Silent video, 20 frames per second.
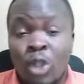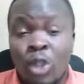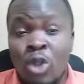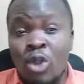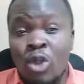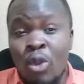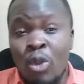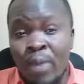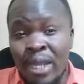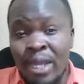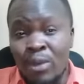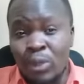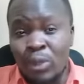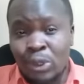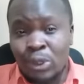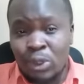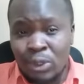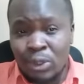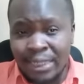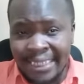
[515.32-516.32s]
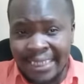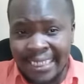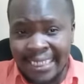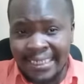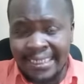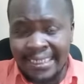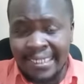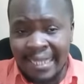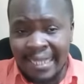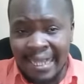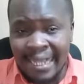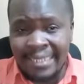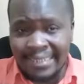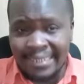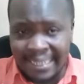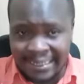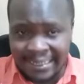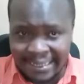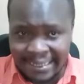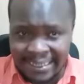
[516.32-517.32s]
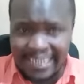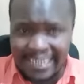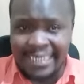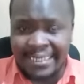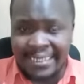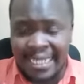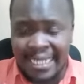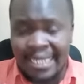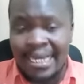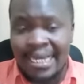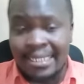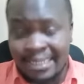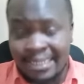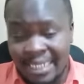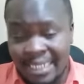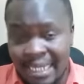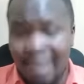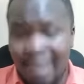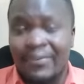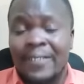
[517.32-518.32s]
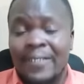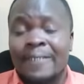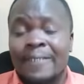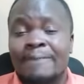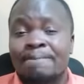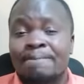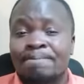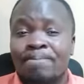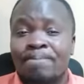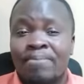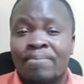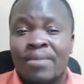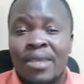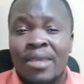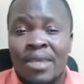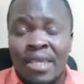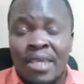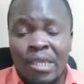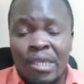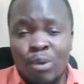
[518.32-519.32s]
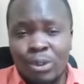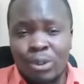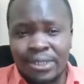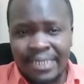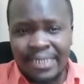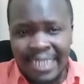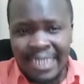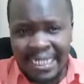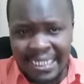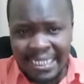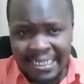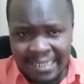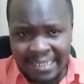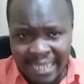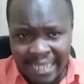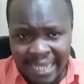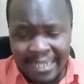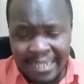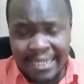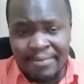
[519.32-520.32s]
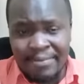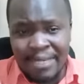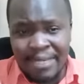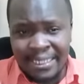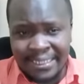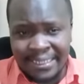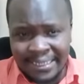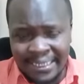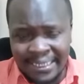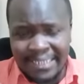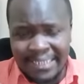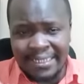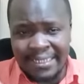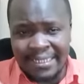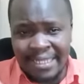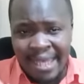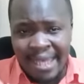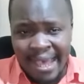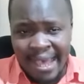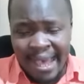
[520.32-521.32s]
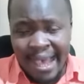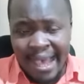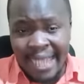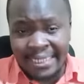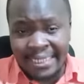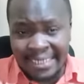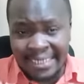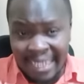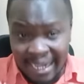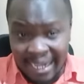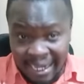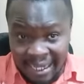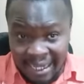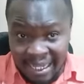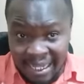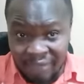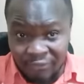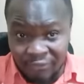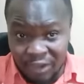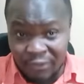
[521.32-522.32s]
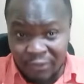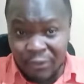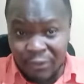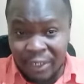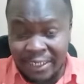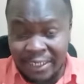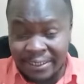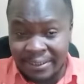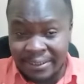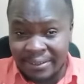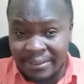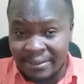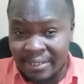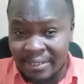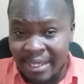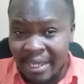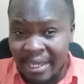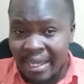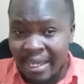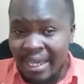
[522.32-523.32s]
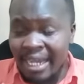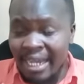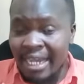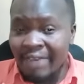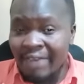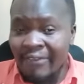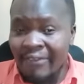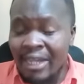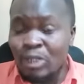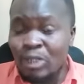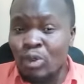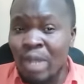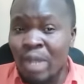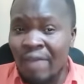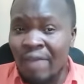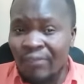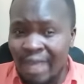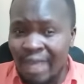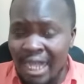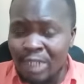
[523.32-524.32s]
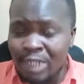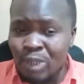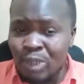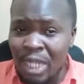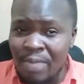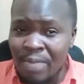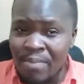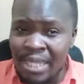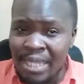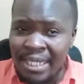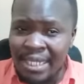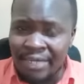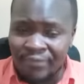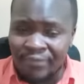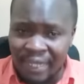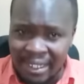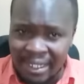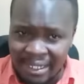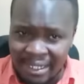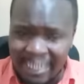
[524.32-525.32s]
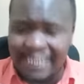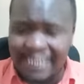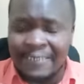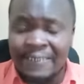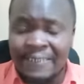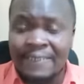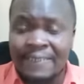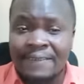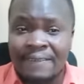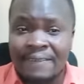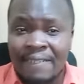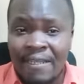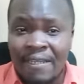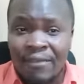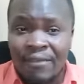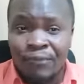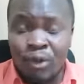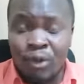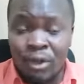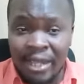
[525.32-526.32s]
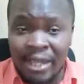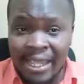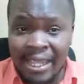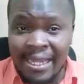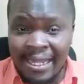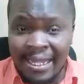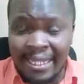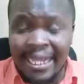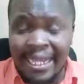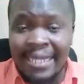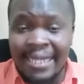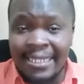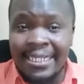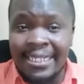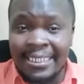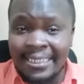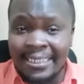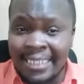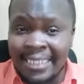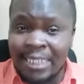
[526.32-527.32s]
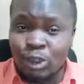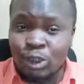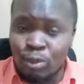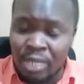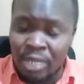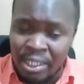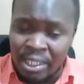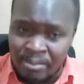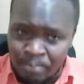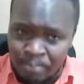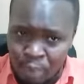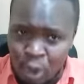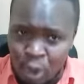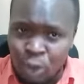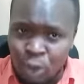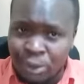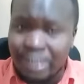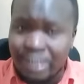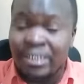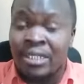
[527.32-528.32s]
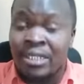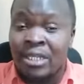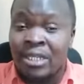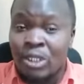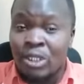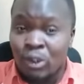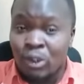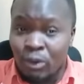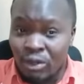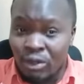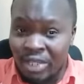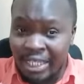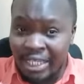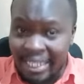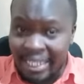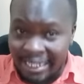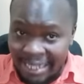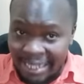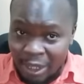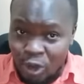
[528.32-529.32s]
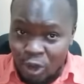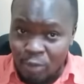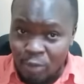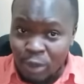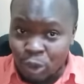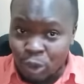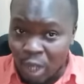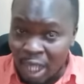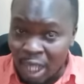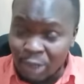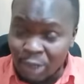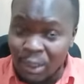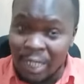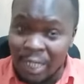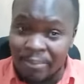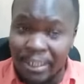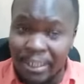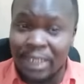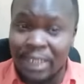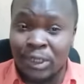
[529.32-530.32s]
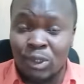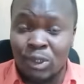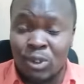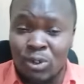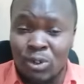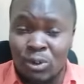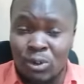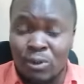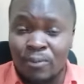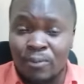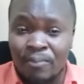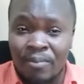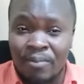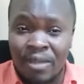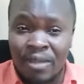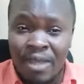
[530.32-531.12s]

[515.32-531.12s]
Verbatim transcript: Sonko, when he was contesting as a senator and as a governor, he was likely being seen as a clear favorite. And that could have actually made it very hard for any candidate just to be imposed to, in Nairobi to actually beat Sonko.